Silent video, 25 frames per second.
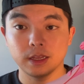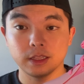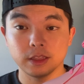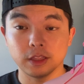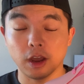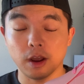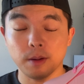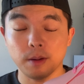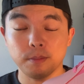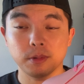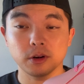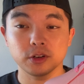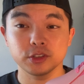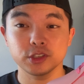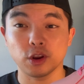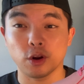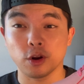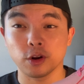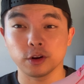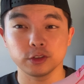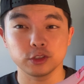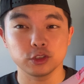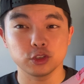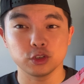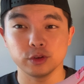The uppers
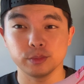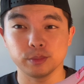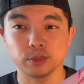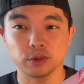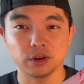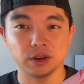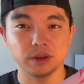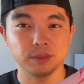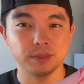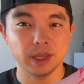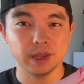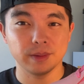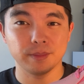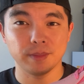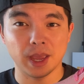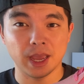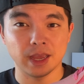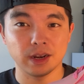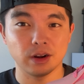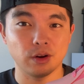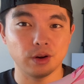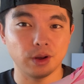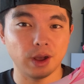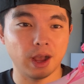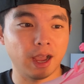aren't too premium at
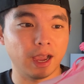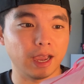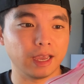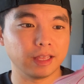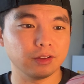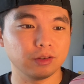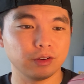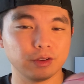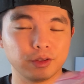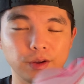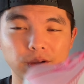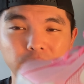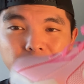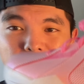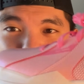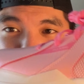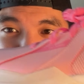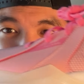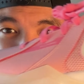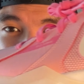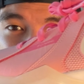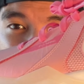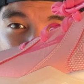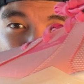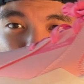all either. You guys
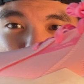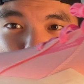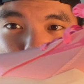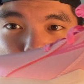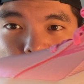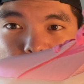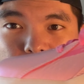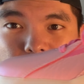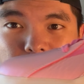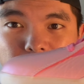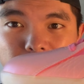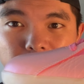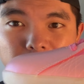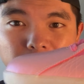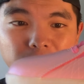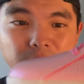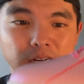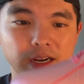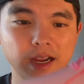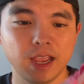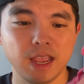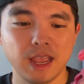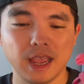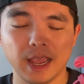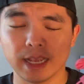can see it right here.
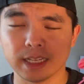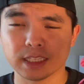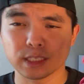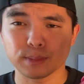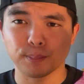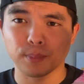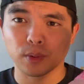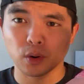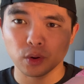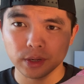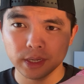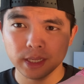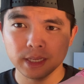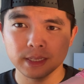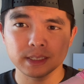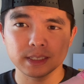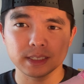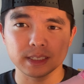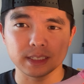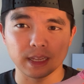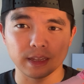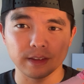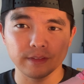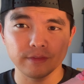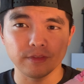It's pretty
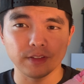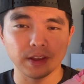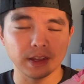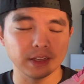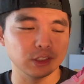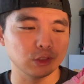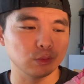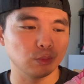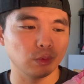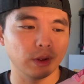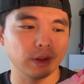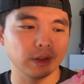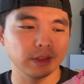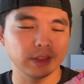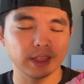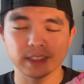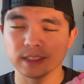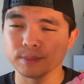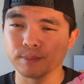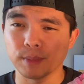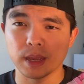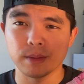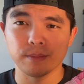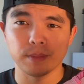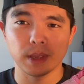stiff as well. That's
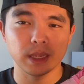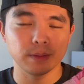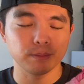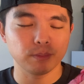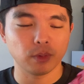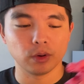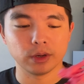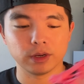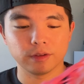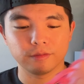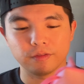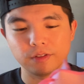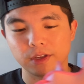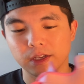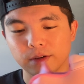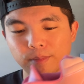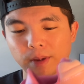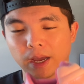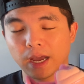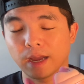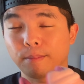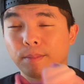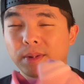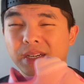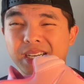my main point of
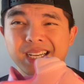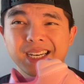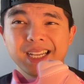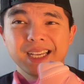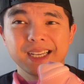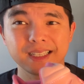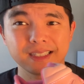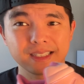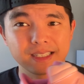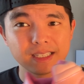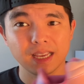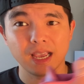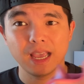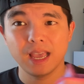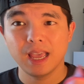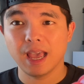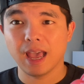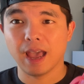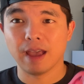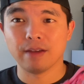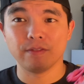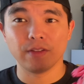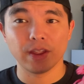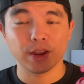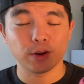feedback, but it is
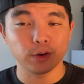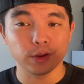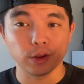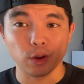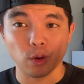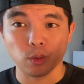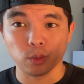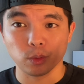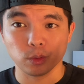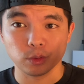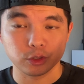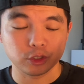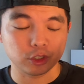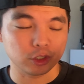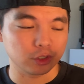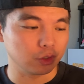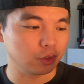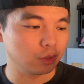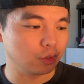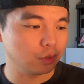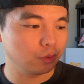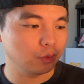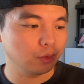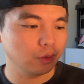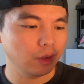a very old
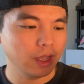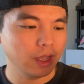shoe.